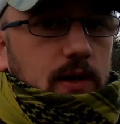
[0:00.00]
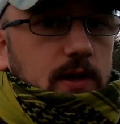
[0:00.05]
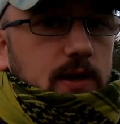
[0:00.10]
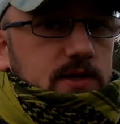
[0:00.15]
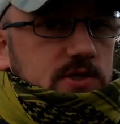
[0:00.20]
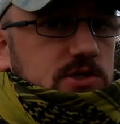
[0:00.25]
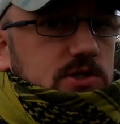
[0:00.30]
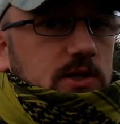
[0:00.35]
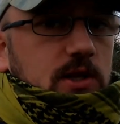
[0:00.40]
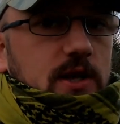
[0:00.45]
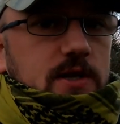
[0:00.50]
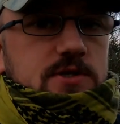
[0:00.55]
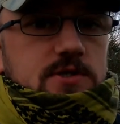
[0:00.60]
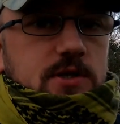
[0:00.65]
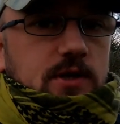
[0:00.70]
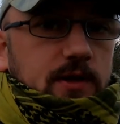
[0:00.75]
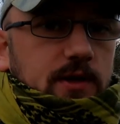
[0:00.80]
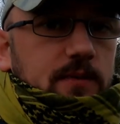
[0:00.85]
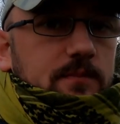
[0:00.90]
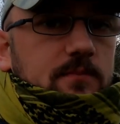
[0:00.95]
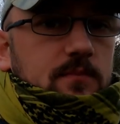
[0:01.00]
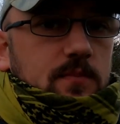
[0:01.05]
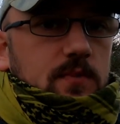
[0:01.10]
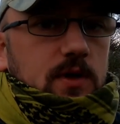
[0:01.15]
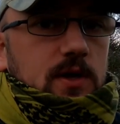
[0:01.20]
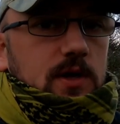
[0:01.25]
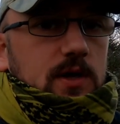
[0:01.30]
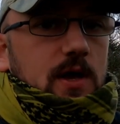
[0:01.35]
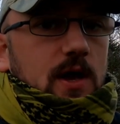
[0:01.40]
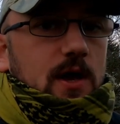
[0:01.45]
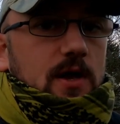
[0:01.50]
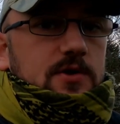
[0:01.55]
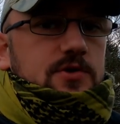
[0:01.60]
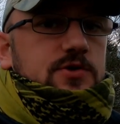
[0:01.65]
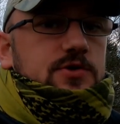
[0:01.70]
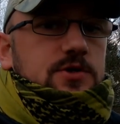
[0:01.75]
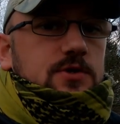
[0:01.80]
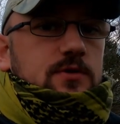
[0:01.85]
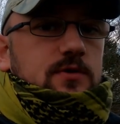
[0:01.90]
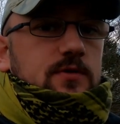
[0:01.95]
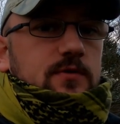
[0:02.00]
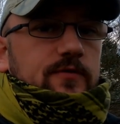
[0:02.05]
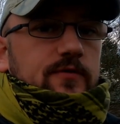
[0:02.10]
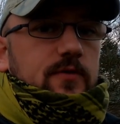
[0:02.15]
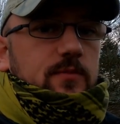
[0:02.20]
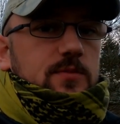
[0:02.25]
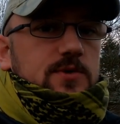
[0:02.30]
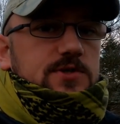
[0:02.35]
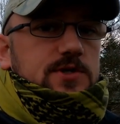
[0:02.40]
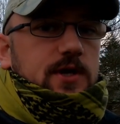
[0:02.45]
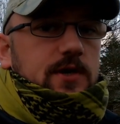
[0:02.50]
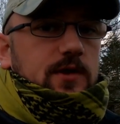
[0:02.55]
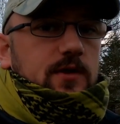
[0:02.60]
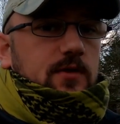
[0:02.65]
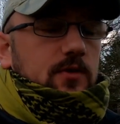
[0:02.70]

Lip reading: is literally yards from the side of